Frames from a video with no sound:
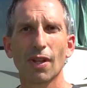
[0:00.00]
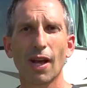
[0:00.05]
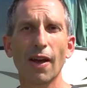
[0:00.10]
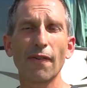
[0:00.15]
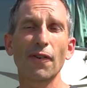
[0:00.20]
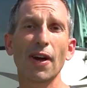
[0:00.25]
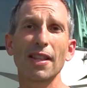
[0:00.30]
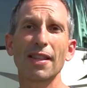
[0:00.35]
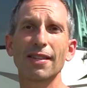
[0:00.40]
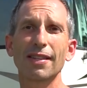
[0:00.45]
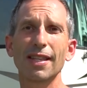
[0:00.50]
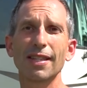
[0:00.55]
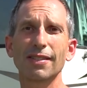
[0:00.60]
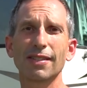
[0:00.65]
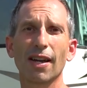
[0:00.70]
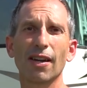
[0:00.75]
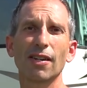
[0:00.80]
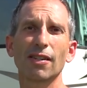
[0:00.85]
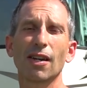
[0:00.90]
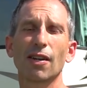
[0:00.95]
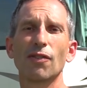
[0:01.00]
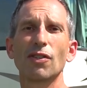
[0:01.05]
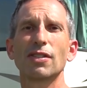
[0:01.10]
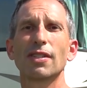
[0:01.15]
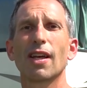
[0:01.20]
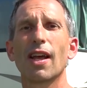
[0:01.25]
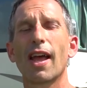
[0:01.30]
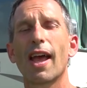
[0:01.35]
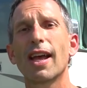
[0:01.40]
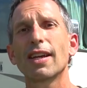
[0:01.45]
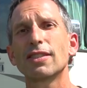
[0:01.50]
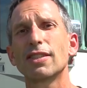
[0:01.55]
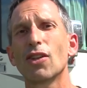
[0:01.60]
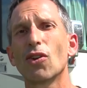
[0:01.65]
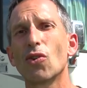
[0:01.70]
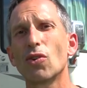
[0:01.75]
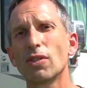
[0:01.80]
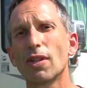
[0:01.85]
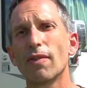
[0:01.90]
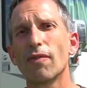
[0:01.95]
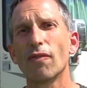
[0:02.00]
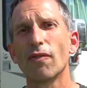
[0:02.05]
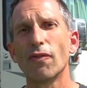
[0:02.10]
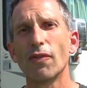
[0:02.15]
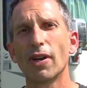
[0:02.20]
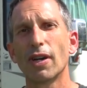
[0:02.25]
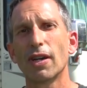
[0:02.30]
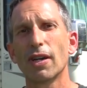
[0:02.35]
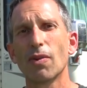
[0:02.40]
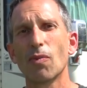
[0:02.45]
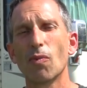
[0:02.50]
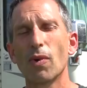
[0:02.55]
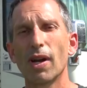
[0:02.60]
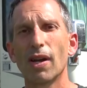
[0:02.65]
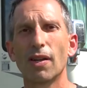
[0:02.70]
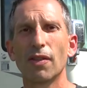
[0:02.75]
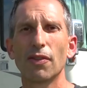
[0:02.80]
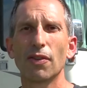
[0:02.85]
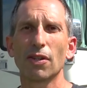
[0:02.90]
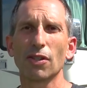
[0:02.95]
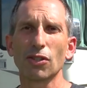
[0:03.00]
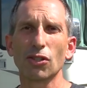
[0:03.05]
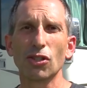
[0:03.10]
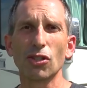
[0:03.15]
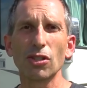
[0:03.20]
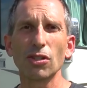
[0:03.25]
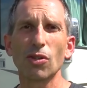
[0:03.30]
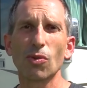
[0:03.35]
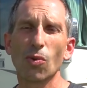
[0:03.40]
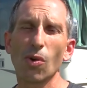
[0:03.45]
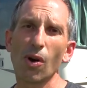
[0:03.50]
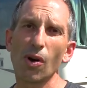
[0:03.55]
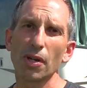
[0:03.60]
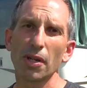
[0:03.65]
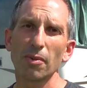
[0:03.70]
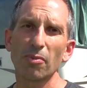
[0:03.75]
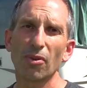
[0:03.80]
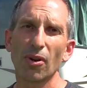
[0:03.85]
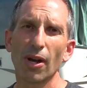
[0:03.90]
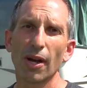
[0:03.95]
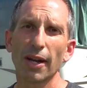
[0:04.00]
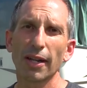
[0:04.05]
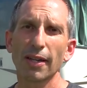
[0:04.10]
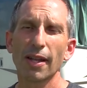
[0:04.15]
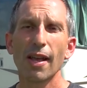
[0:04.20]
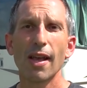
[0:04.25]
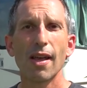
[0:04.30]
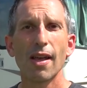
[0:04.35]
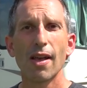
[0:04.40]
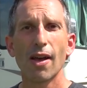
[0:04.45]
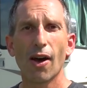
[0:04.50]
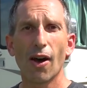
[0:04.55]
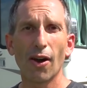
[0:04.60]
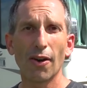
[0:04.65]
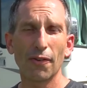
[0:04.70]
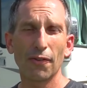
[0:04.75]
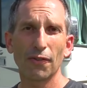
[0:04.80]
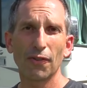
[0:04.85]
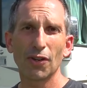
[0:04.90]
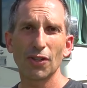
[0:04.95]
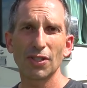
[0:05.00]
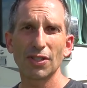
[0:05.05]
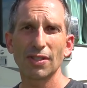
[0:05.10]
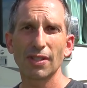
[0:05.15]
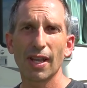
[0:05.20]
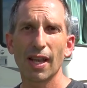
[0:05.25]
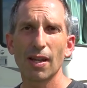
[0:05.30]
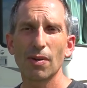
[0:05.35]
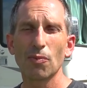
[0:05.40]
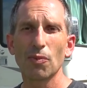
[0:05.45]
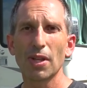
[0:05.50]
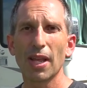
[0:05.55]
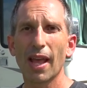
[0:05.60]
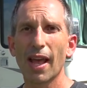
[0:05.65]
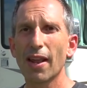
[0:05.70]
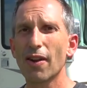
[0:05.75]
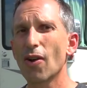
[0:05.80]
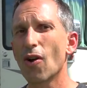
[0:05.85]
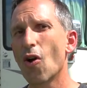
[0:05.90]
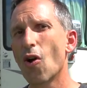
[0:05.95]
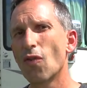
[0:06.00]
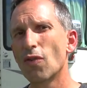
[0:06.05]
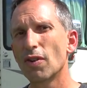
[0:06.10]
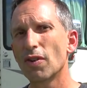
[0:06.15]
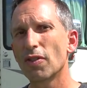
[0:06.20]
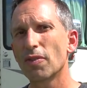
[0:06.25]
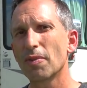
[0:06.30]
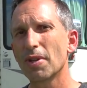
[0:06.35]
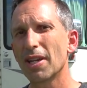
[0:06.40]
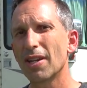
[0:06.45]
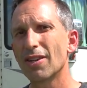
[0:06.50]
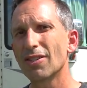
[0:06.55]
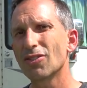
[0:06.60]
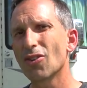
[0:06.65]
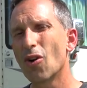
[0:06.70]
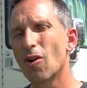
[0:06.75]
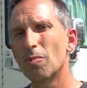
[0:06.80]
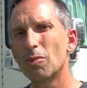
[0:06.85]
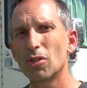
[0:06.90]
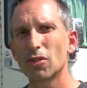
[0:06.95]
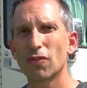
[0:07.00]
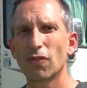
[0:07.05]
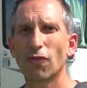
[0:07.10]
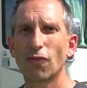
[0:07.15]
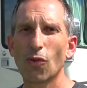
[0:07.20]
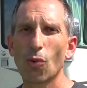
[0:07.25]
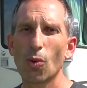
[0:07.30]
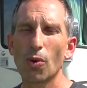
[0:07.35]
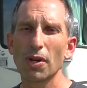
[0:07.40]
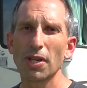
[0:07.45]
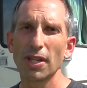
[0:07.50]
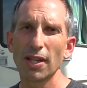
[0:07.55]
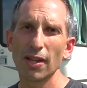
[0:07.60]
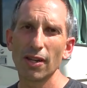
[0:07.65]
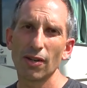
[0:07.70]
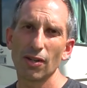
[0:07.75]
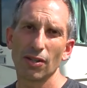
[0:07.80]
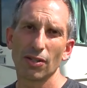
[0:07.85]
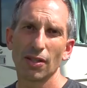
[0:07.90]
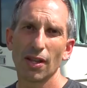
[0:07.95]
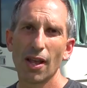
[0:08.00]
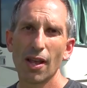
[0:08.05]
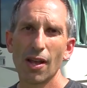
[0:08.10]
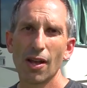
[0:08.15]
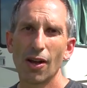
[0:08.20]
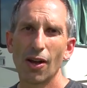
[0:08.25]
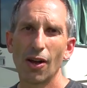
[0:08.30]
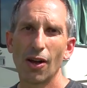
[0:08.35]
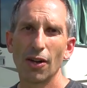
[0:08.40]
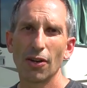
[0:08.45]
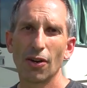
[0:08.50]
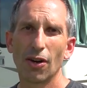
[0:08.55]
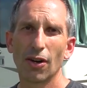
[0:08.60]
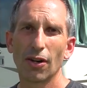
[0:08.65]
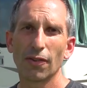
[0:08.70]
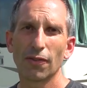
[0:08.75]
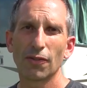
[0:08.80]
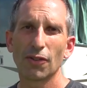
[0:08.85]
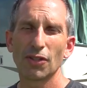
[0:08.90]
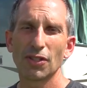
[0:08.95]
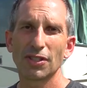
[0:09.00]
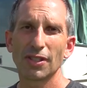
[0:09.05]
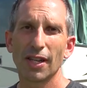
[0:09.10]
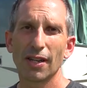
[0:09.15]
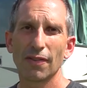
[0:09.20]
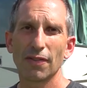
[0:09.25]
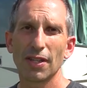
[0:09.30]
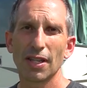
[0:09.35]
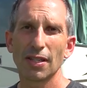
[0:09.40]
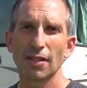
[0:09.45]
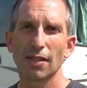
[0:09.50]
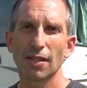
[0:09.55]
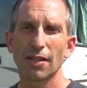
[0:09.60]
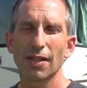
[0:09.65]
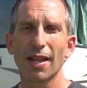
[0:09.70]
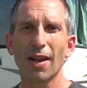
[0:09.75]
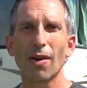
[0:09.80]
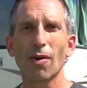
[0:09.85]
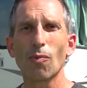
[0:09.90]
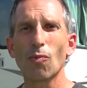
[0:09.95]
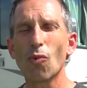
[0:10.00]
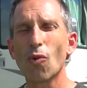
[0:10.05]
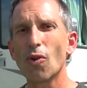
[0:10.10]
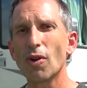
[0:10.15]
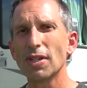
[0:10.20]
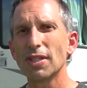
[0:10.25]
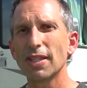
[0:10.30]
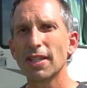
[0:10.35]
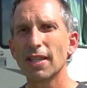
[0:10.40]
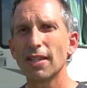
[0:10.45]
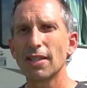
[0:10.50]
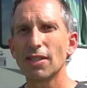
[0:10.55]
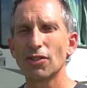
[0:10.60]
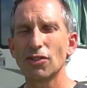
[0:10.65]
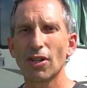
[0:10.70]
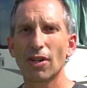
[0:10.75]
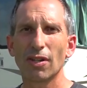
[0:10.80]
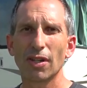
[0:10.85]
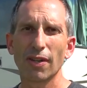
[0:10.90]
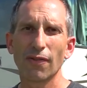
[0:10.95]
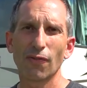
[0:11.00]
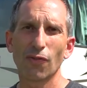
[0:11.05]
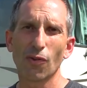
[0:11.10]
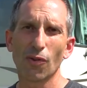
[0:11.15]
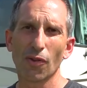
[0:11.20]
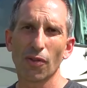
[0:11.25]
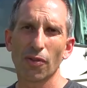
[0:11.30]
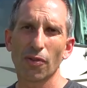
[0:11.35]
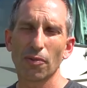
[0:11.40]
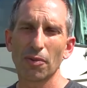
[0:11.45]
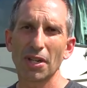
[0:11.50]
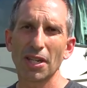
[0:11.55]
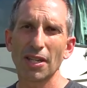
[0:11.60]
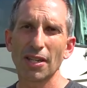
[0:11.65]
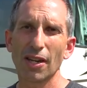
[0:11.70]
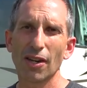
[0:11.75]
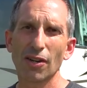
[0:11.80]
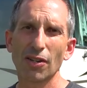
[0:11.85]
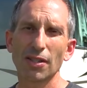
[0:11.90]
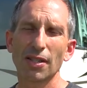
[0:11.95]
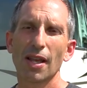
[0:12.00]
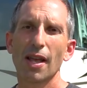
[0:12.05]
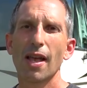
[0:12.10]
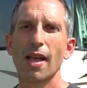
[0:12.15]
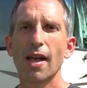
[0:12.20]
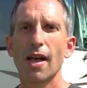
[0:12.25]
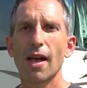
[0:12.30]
I find that these tire covers actually hold up very well. They're a good quality product. Our first set, we had over 3 years, almost 4 years on our first set of these. They are warrantied in generally for 3 years.